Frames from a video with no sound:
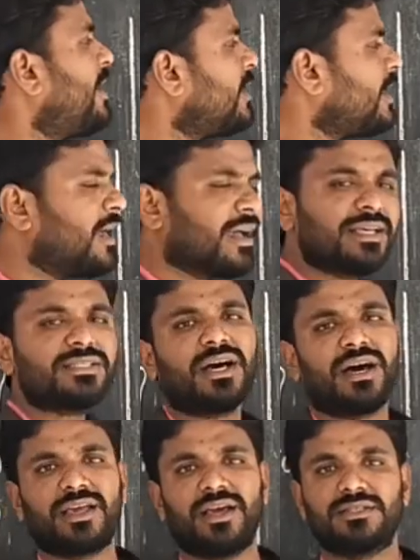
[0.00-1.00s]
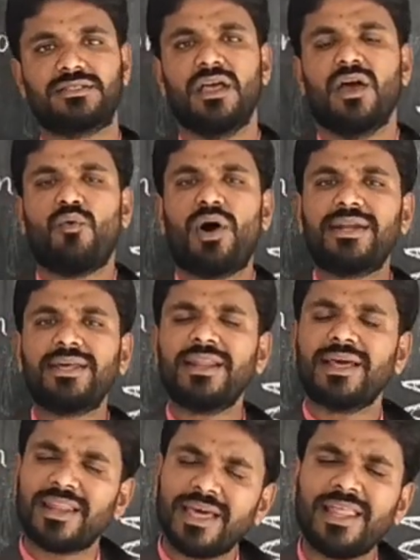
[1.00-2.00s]
analogous organs. What are
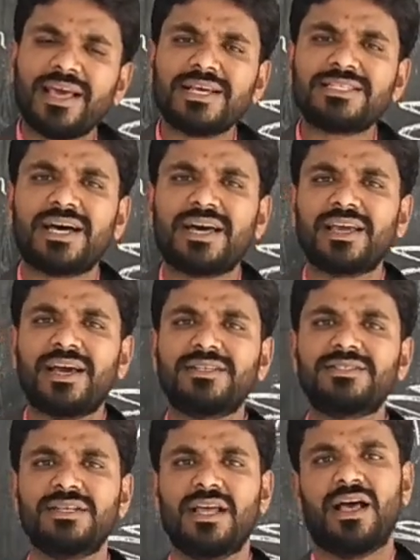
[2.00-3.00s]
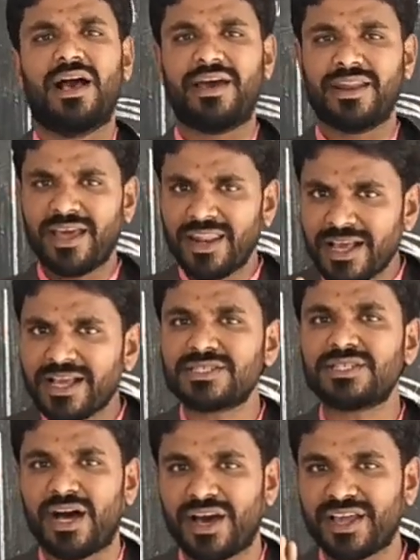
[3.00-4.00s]
analogous organs?
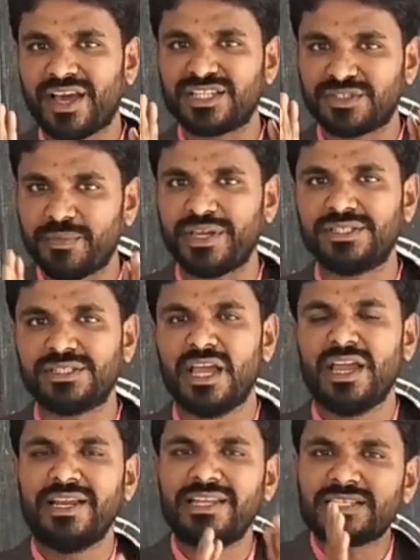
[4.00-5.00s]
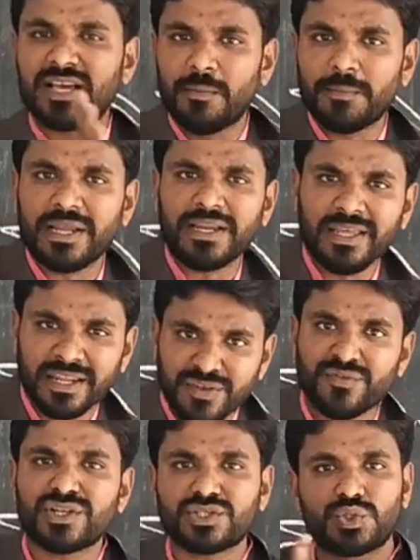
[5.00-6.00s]
Analogous organs means it is completely
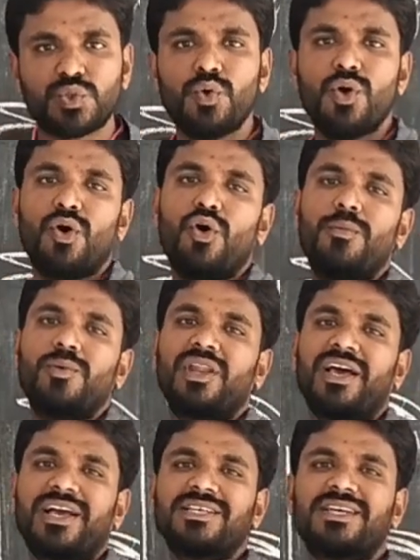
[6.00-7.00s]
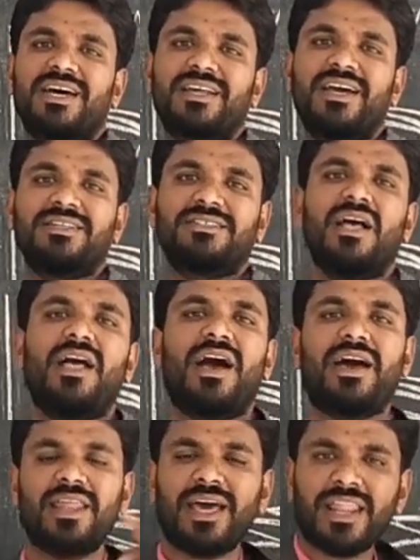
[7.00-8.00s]
reverse to homologous organs.
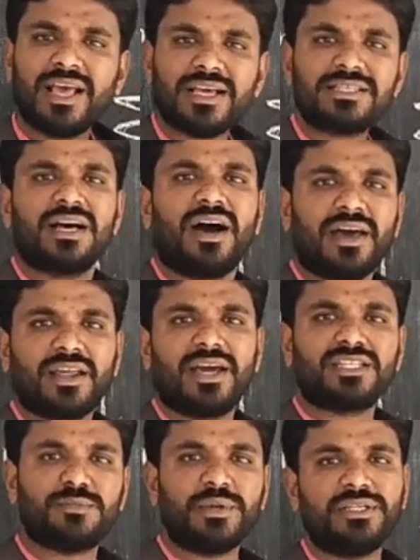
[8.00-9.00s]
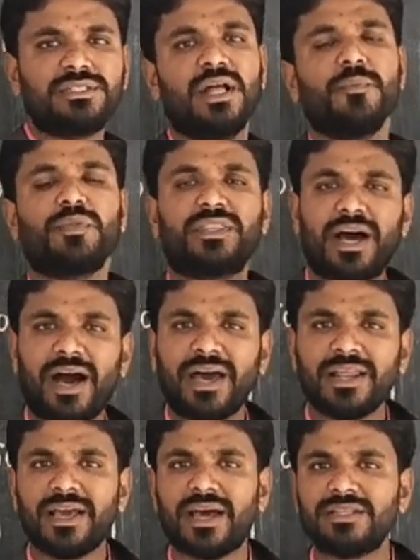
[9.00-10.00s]
Analogous organs means the
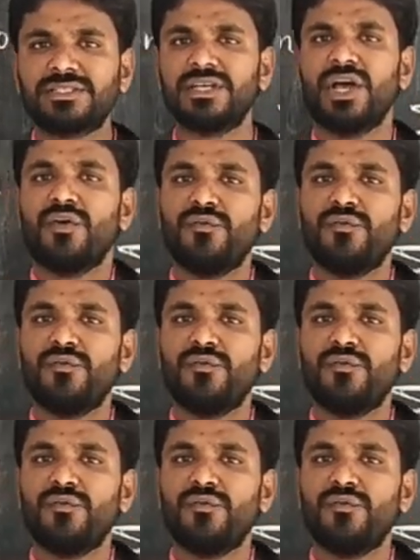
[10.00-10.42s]
organs